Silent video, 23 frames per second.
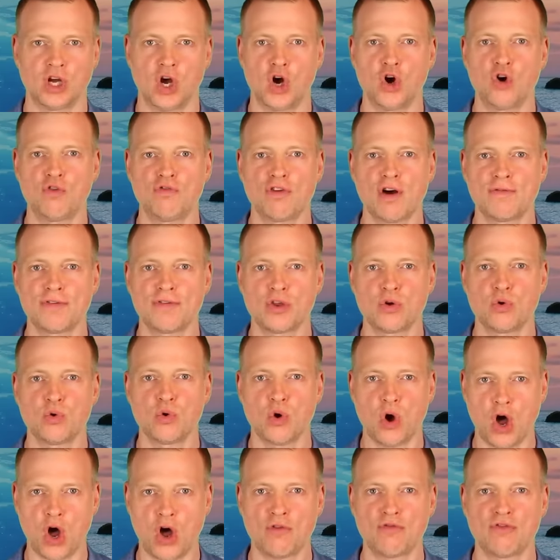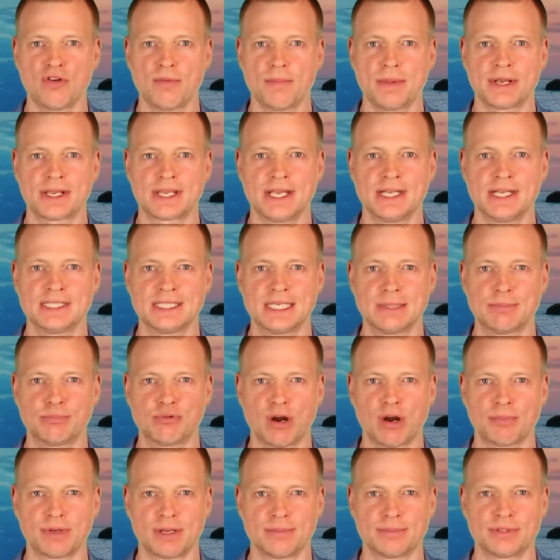Overview of the McKinsey
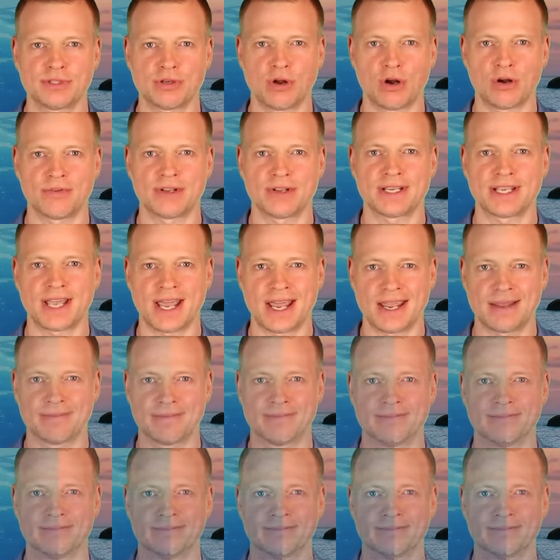problem-solving game.